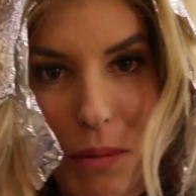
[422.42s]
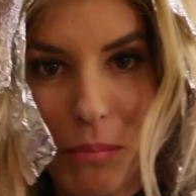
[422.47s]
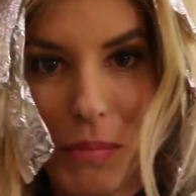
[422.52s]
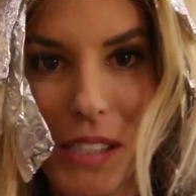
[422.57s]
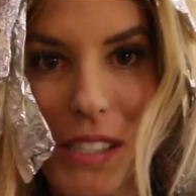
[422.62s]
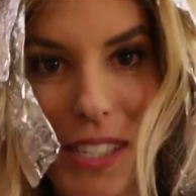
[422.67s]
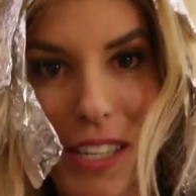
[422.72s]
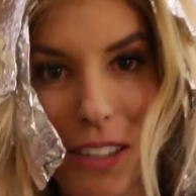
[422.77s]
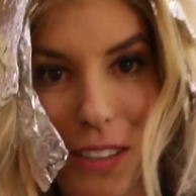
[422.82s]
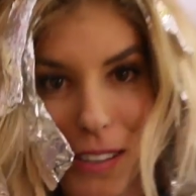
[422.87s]

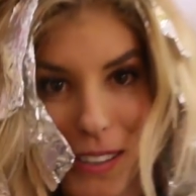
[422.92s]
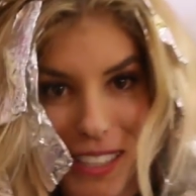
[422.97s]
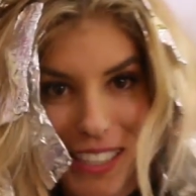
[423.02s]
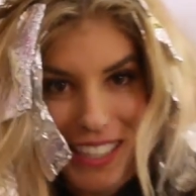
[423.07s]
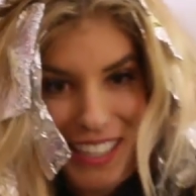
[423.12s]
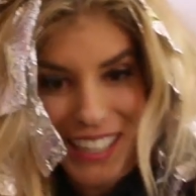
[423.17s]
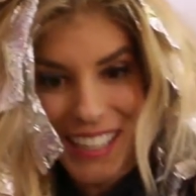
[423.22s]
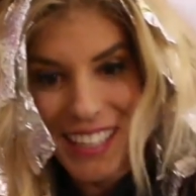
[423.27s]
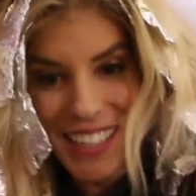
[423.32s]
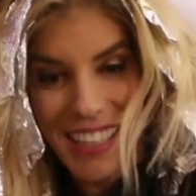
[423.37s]

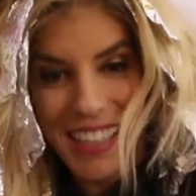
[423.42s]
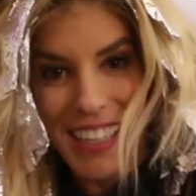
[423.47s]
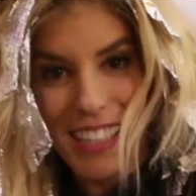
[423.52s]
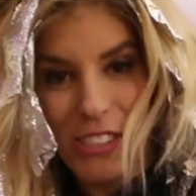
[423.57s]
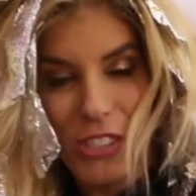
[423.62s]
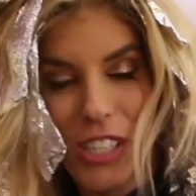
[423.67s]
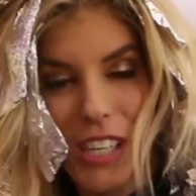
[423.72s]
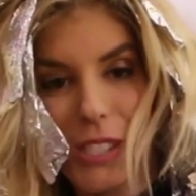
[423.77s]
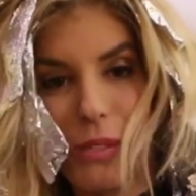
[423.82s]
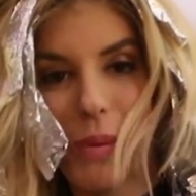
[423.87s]
Matilde
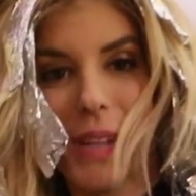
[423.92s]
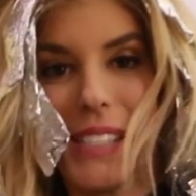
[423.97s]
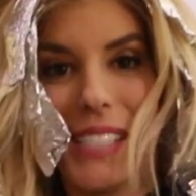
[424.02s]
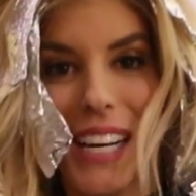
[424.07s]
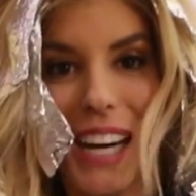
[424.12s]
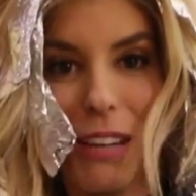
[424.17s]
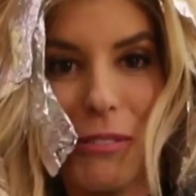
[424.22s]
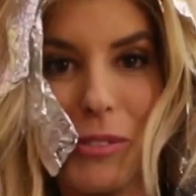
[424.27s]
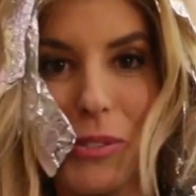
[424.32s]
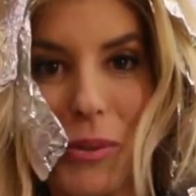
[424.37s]
just went
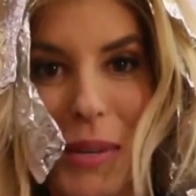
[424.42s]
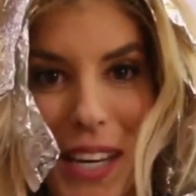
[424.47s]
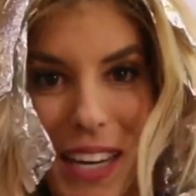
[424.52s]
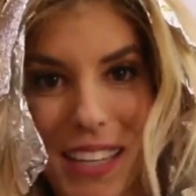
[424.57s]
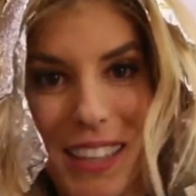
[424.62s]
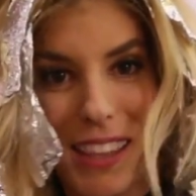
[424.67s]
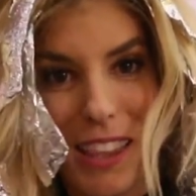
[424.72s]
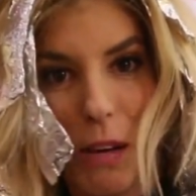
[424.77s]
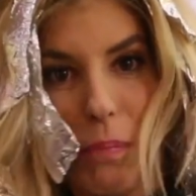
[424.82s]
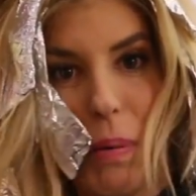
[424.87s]
down to
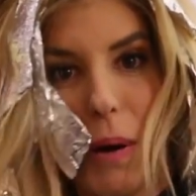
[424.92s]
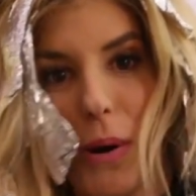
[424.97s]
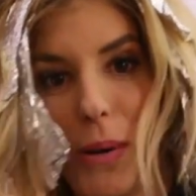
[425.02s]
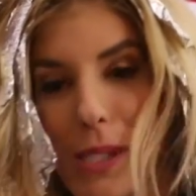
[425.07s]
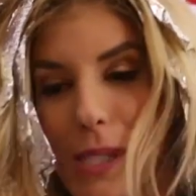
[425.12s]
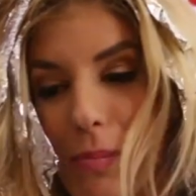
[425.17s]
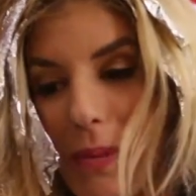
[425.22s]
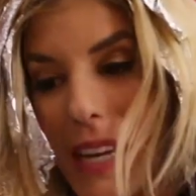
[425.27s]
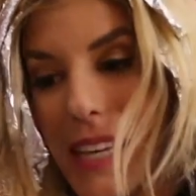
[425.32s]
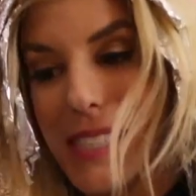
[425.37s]
get the
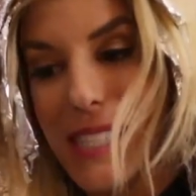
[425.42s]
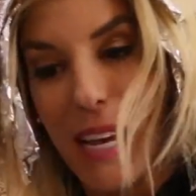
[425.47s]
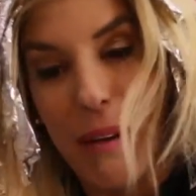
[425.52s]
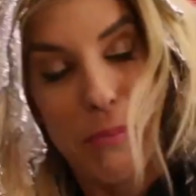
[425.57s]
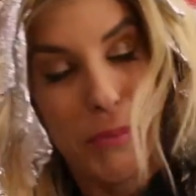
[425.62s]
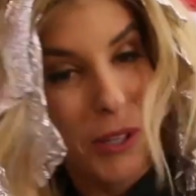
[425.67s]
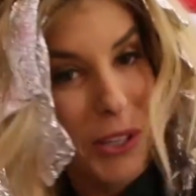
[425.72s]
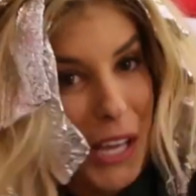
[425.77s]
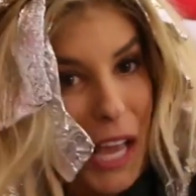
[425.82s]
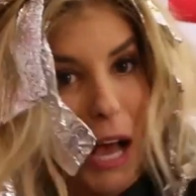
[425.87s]
Postmates.
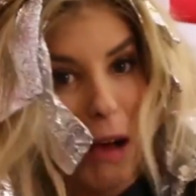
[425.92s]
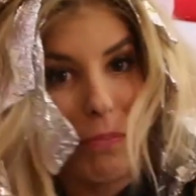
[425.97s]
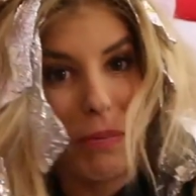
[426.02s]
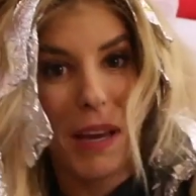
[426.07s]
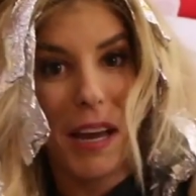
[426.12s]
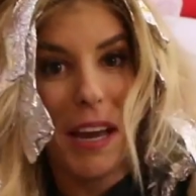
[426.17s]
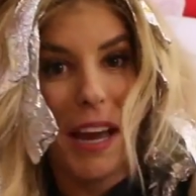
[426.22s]
I'm really happy